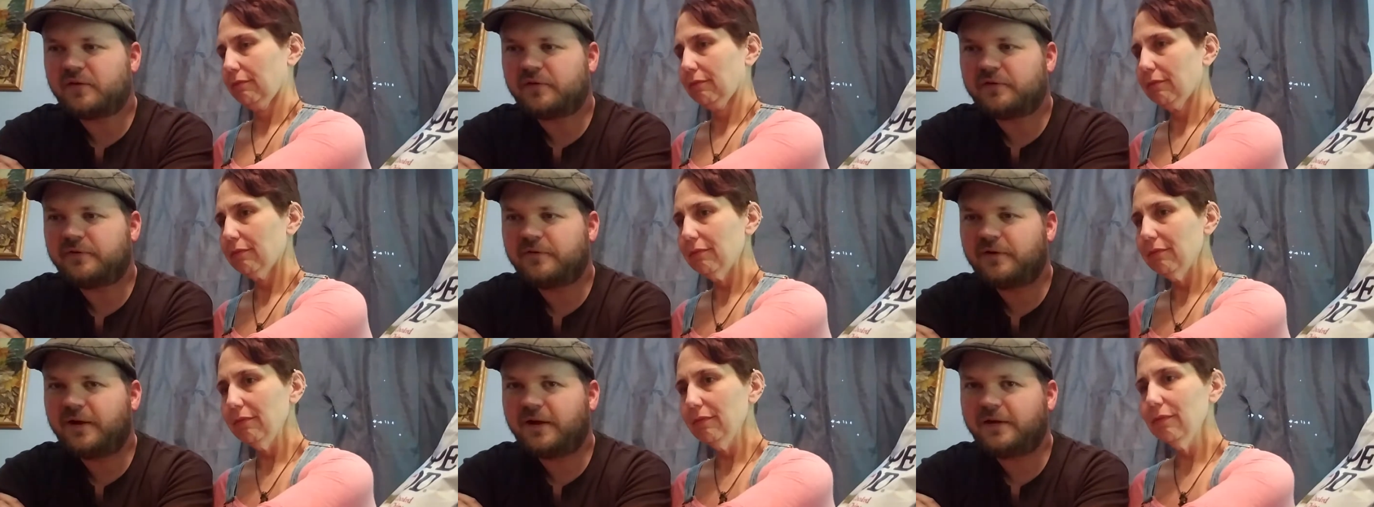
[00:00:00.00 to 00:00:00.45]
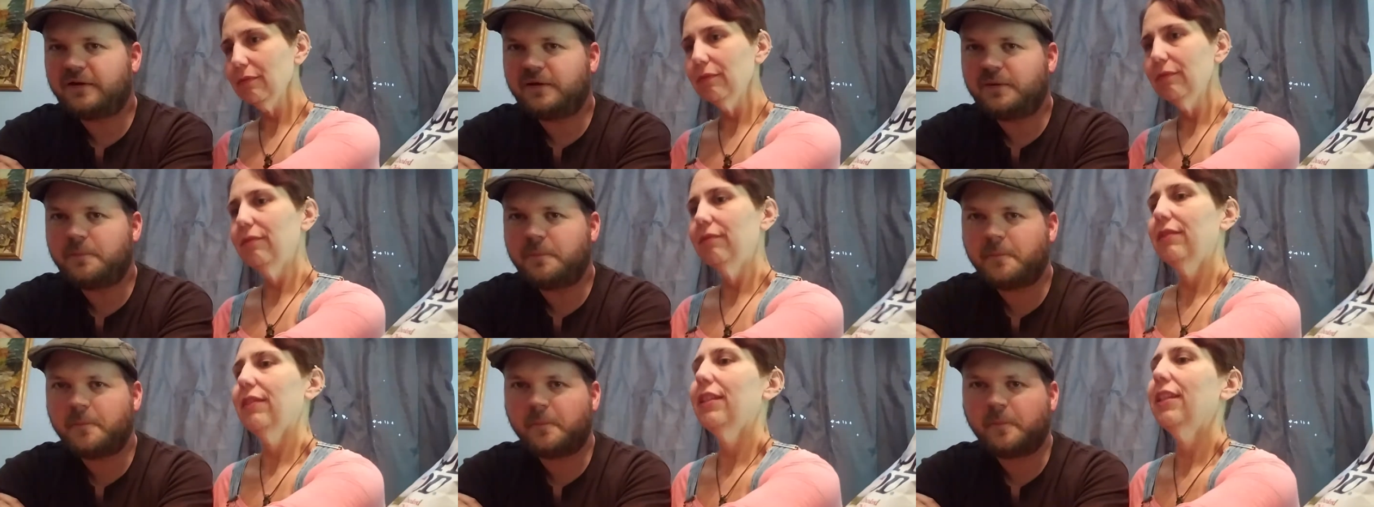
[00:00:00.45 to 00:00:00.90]

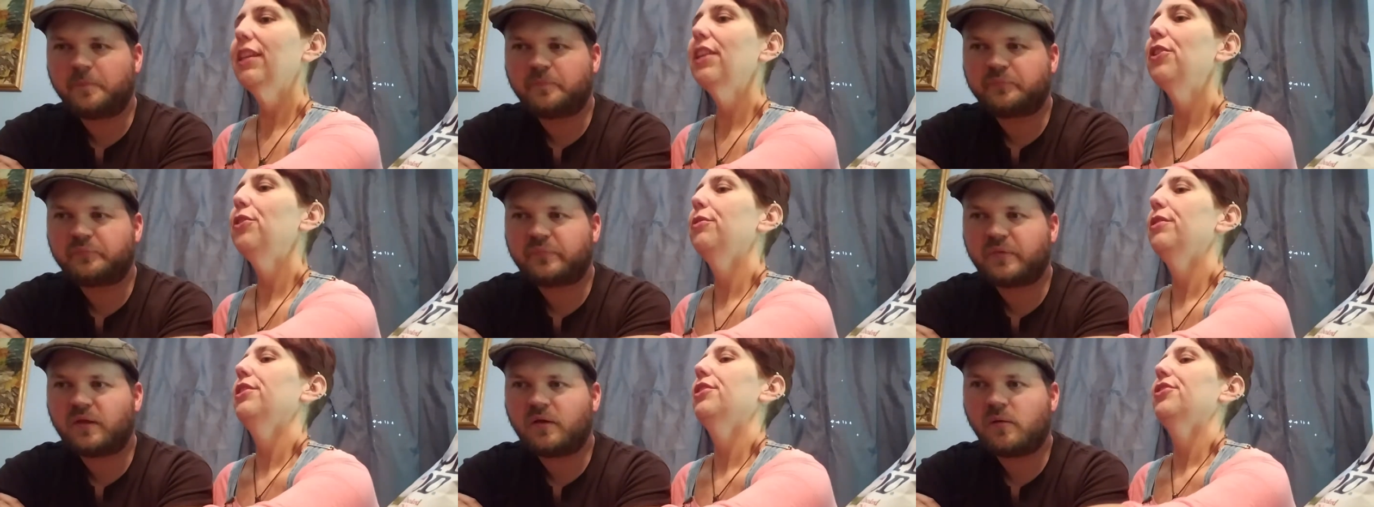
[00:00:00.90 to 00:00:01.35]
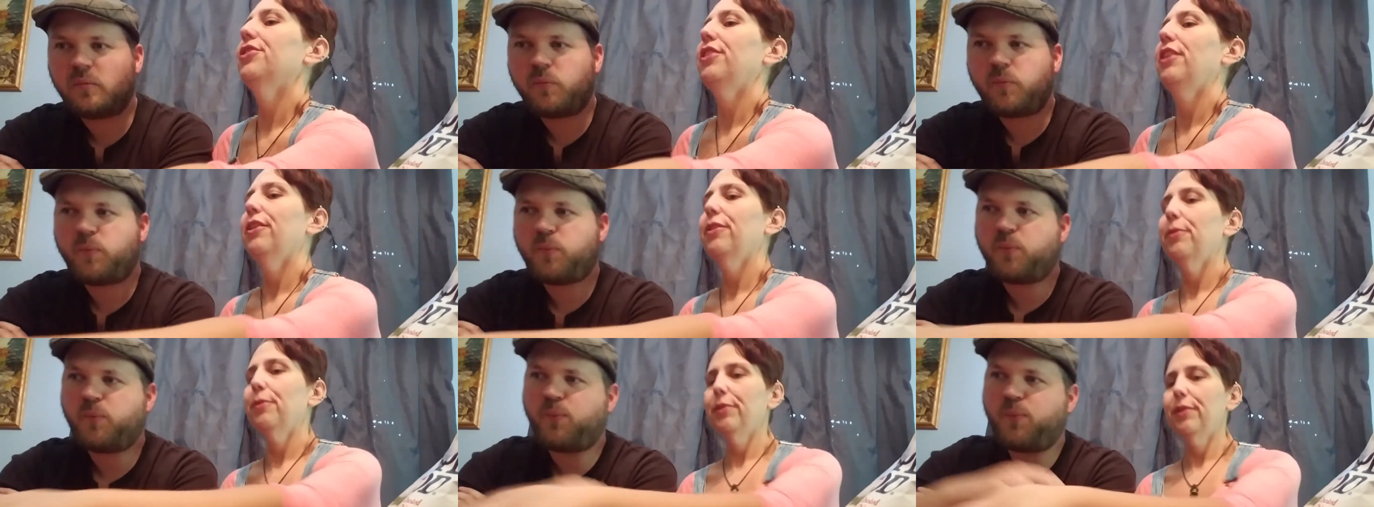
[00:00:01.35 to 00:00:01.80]
Speaker 1: Alrighty. Can you each
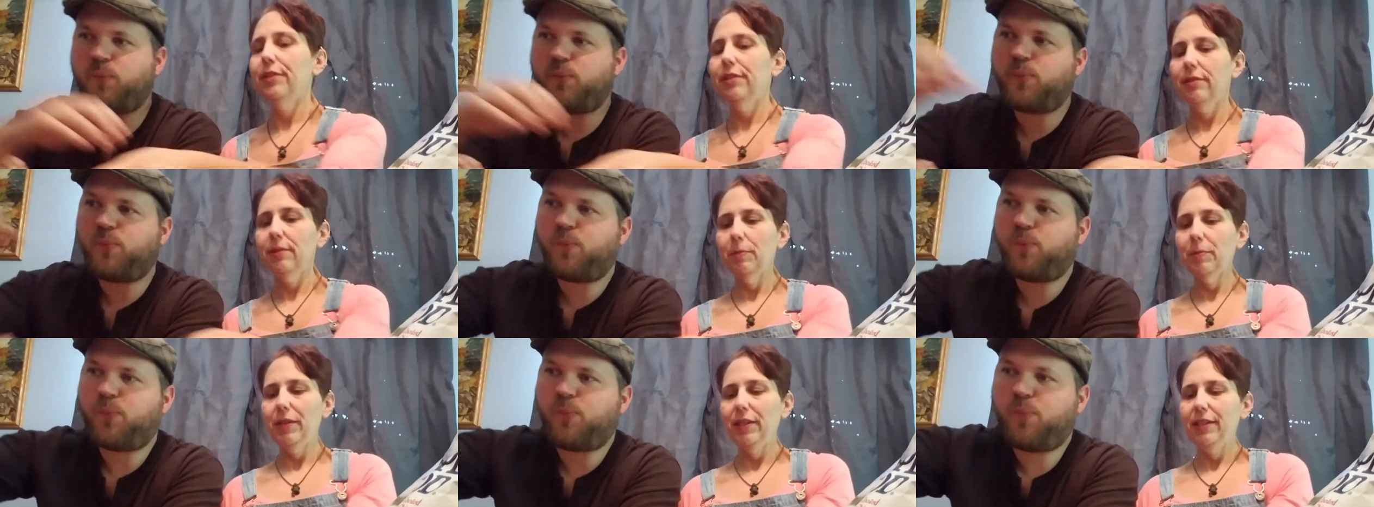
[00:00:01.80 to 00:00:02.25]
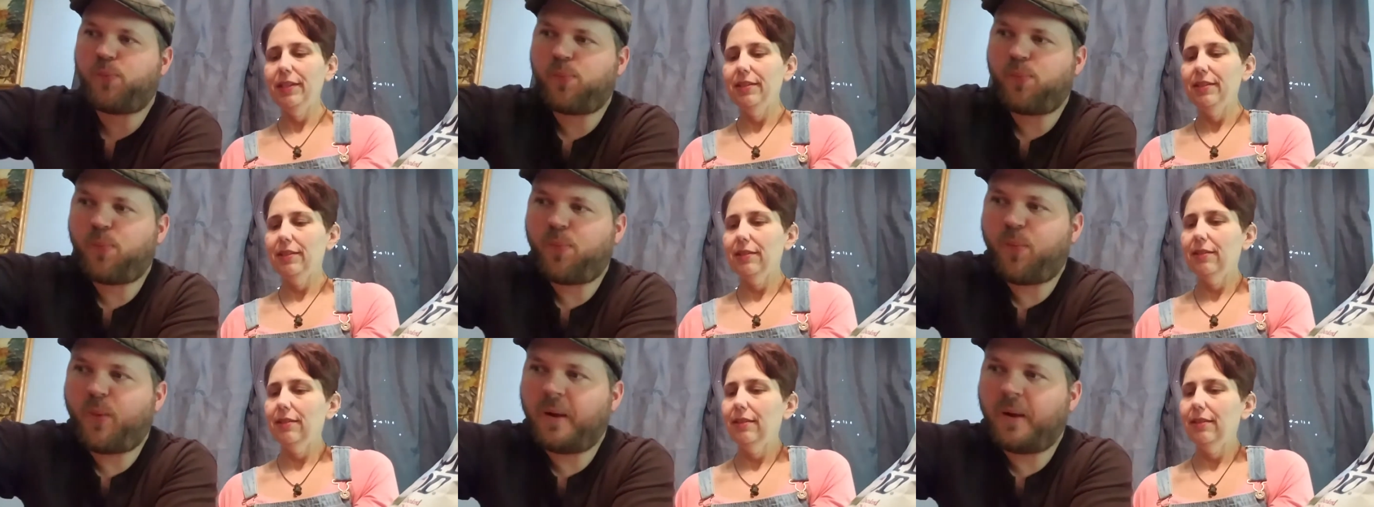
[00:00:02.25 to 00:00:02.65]
the other one, please?